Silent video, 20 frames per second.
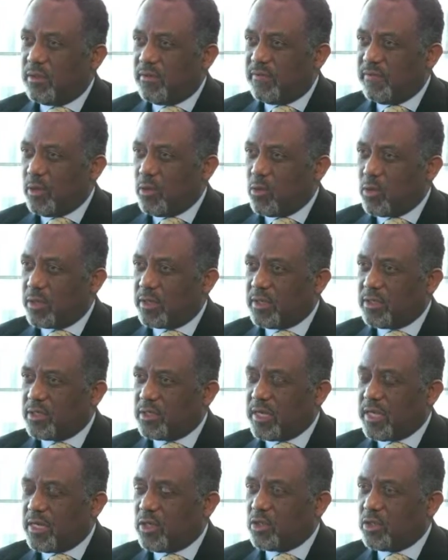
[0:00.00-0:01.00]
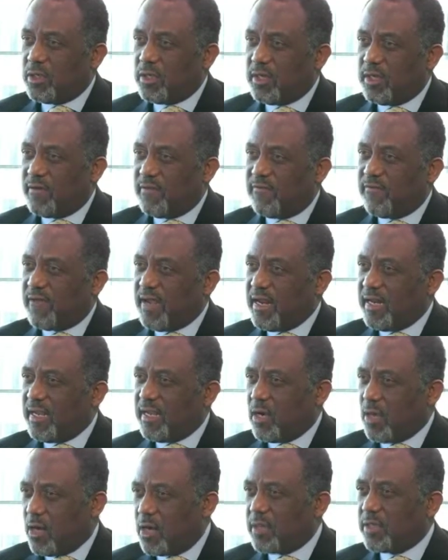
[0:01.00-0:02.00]
of the organization in
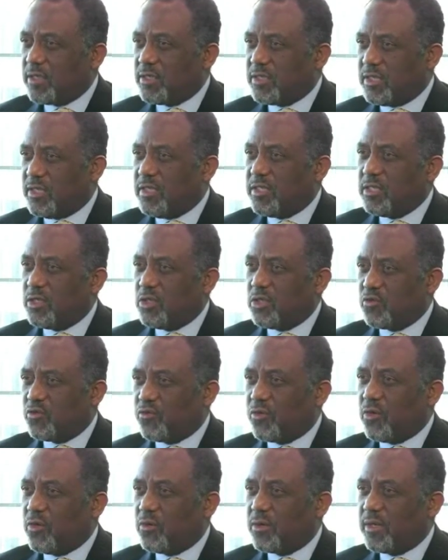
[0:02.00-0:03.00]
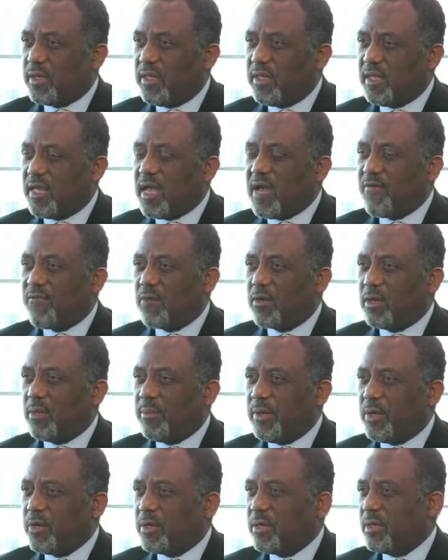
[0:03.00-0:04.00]
fighting heart disease and stroke in the African
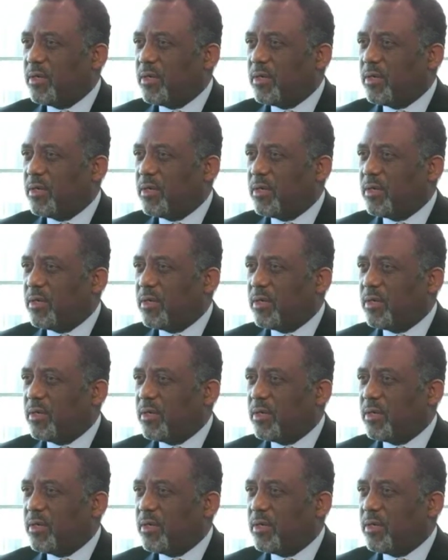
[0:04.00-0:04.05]
American